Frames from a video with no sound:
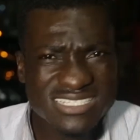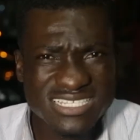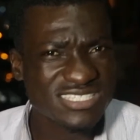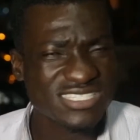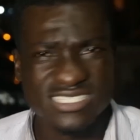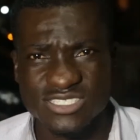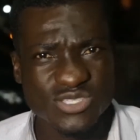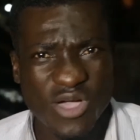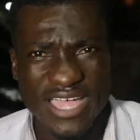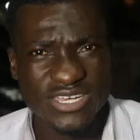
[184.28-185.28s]
It, it's, it's
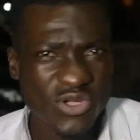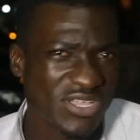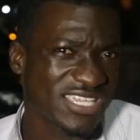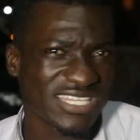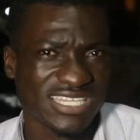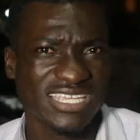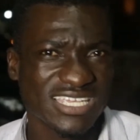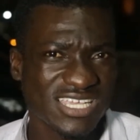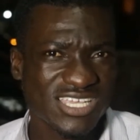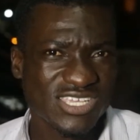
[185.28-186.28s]
so annoying.
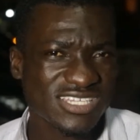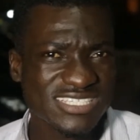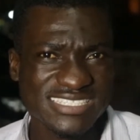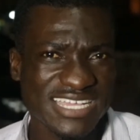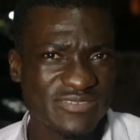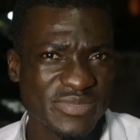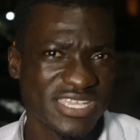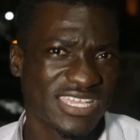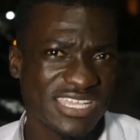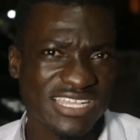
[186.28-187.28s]
Understand
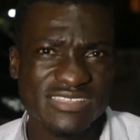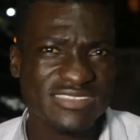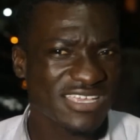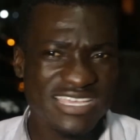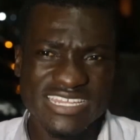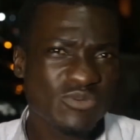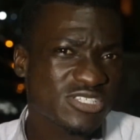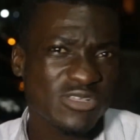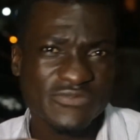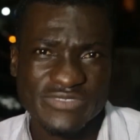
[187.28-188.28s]
me? It, eh, the
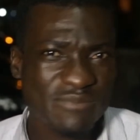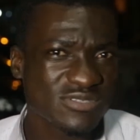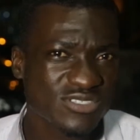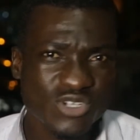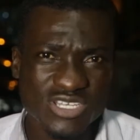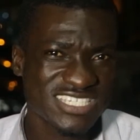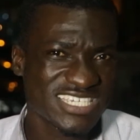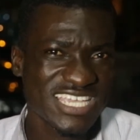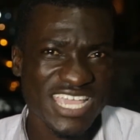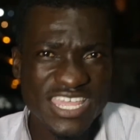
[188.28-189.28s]
waste of time is not going to
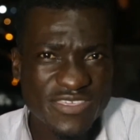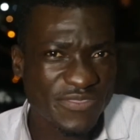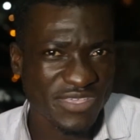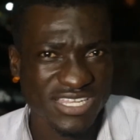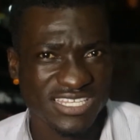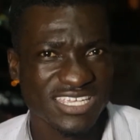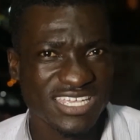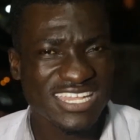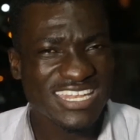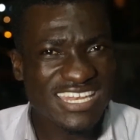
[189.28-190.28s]
change anything.
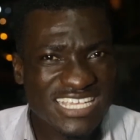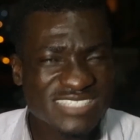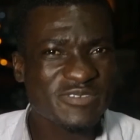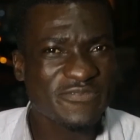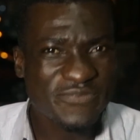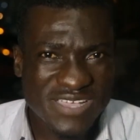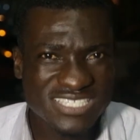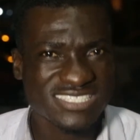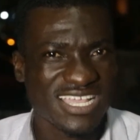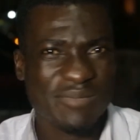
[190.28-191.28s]
Let's be
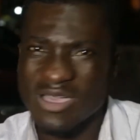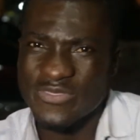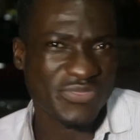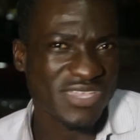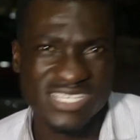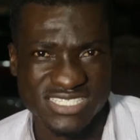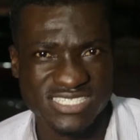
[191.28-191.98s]
fast about things.